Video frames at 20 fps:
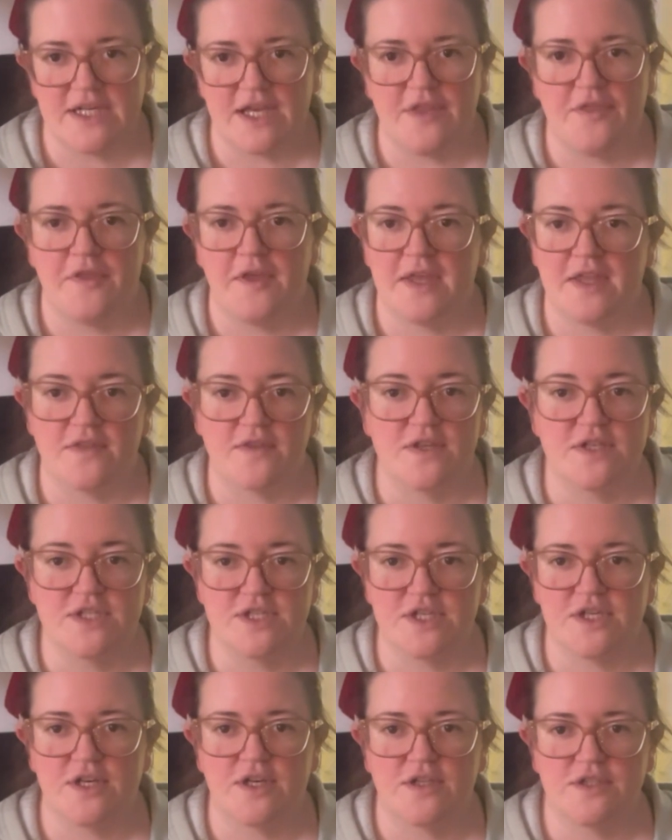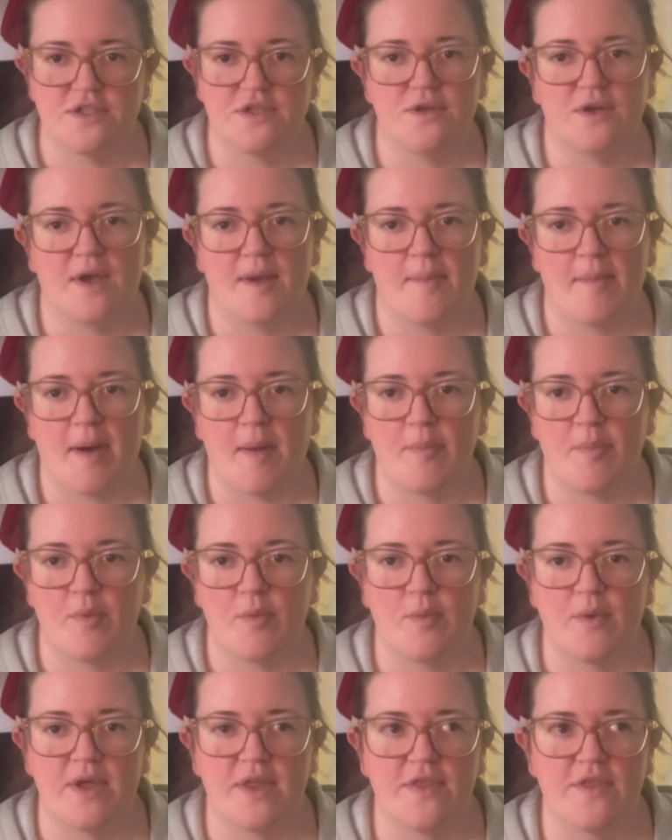I think, this year to come
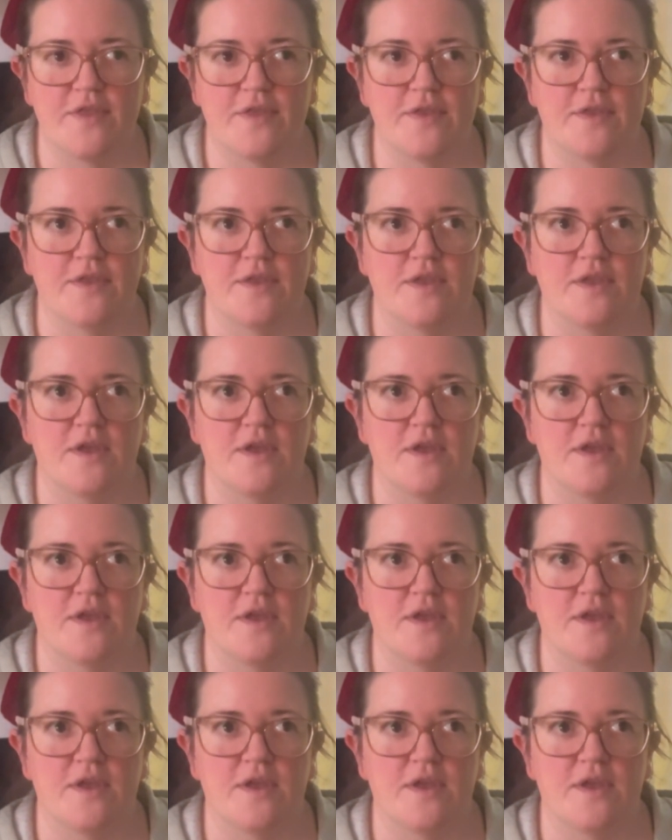up with